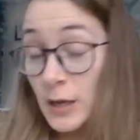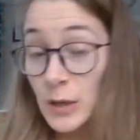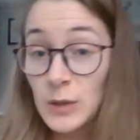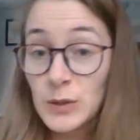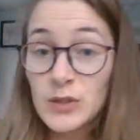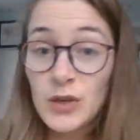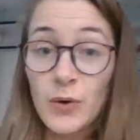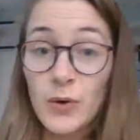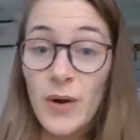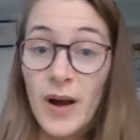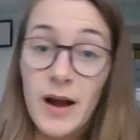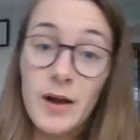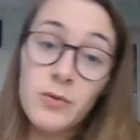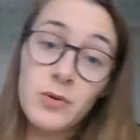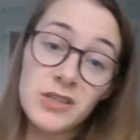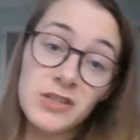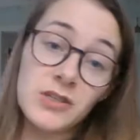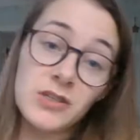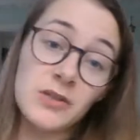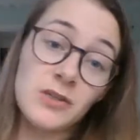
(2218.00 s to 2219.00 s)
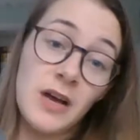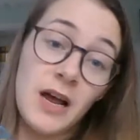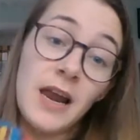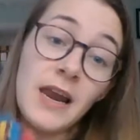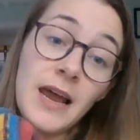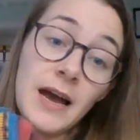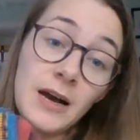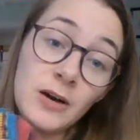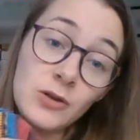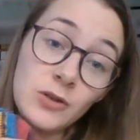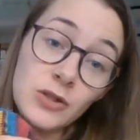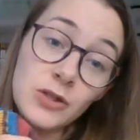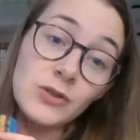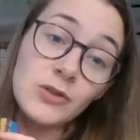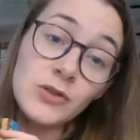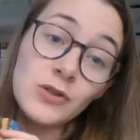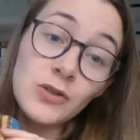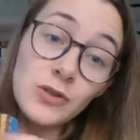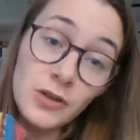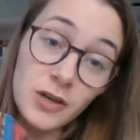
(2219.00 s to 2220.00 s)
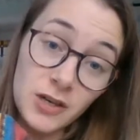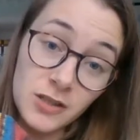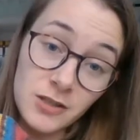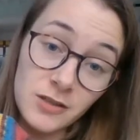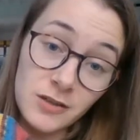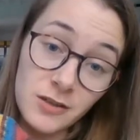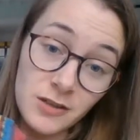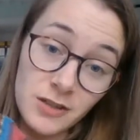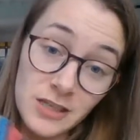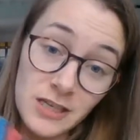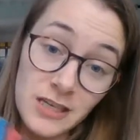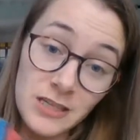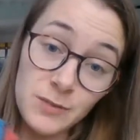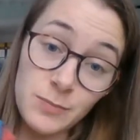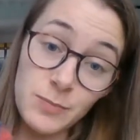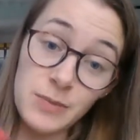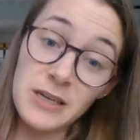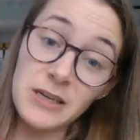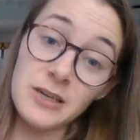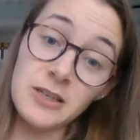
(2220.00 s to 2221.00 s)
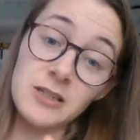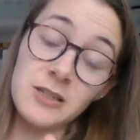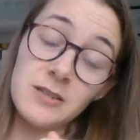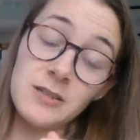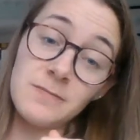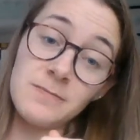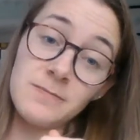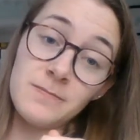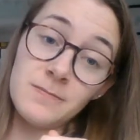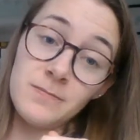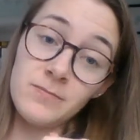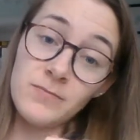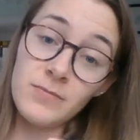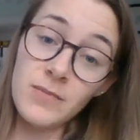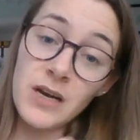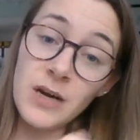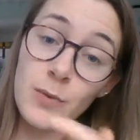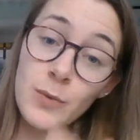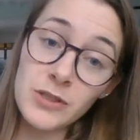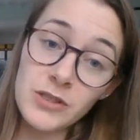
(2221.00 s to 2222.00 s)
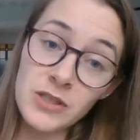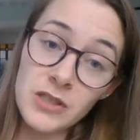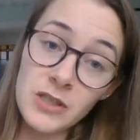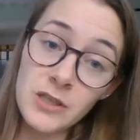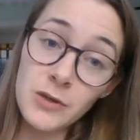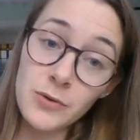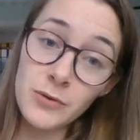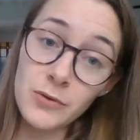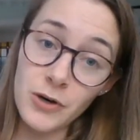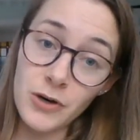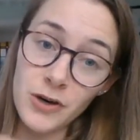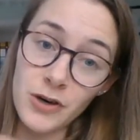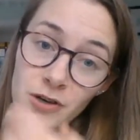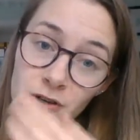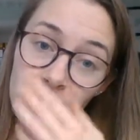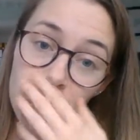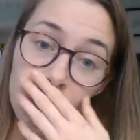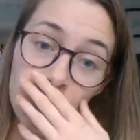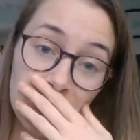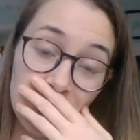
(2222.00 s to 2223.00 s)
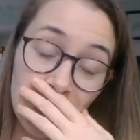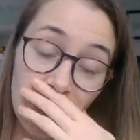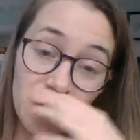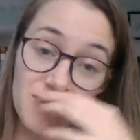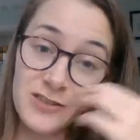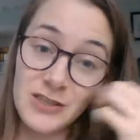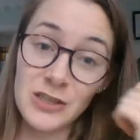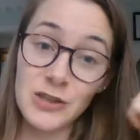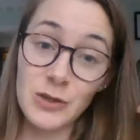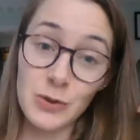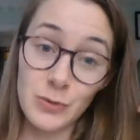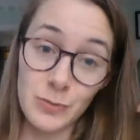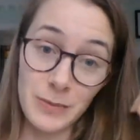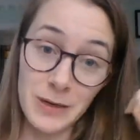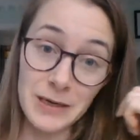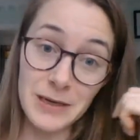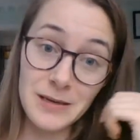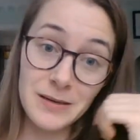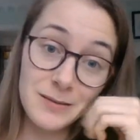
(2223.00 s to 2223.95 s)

So I was allowed to cast on these because it was a new yarn that was gifted to me.